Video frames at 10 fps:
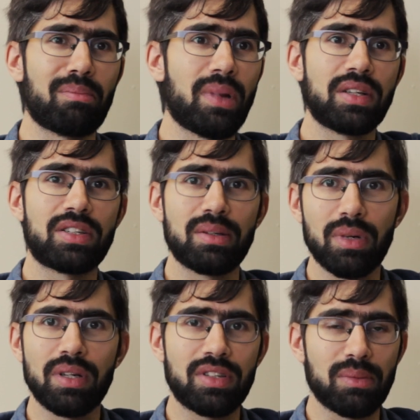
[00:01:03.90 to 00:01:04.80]
months and
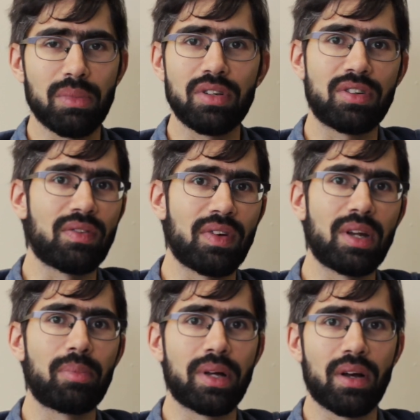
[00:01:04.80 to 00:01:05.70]
months and months
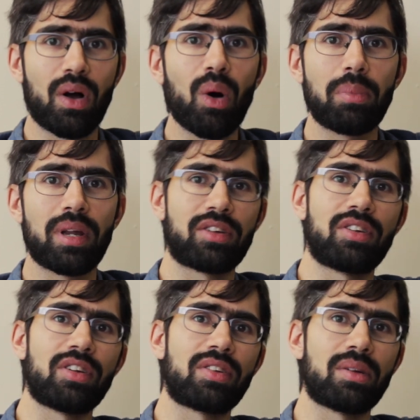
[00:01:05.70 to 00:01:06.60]
developing a complex
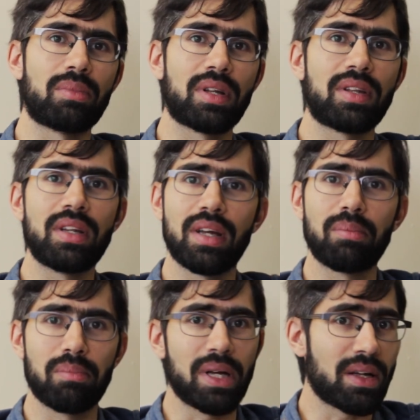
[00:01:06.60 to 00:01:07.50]
system that in the
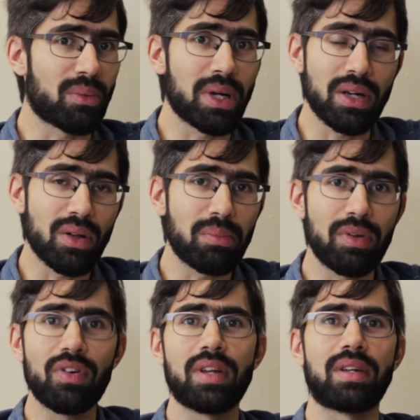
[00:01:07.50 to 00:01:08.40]
end may or may not be
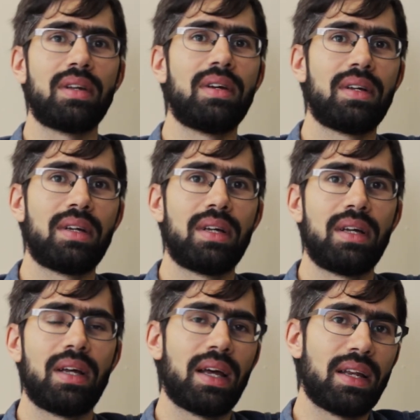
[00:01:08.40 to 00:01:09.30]
fun.
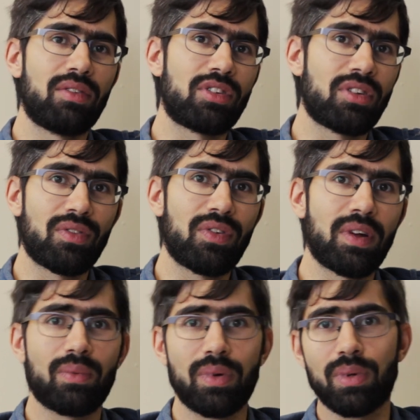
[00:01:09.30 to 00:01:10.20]
And if it's not
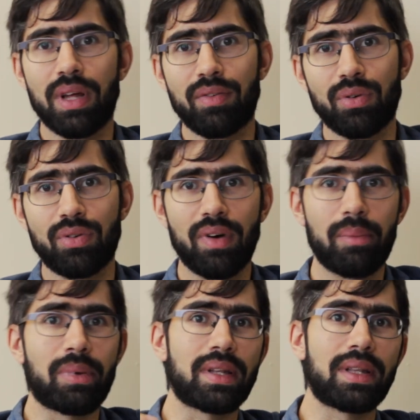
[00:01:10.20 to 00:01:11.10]
fun, we would have to
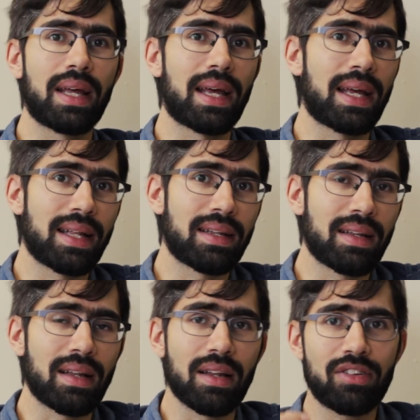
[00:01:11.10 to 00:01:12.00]
scrap it, and
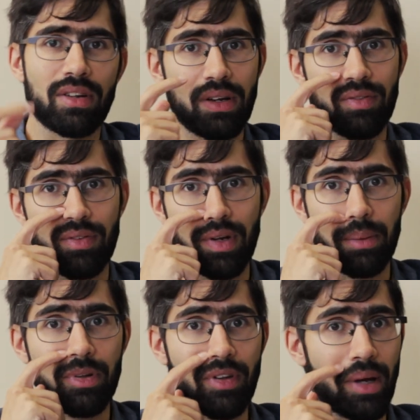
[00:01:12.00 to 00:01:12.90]
that's a lot of
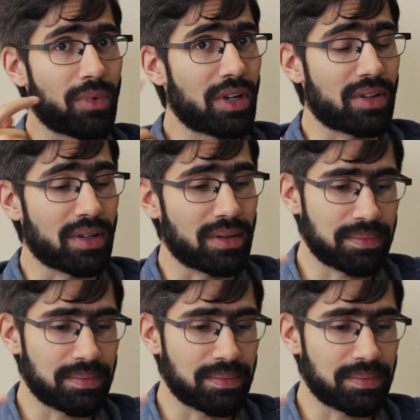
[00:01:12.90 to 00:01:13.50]
development time wasted.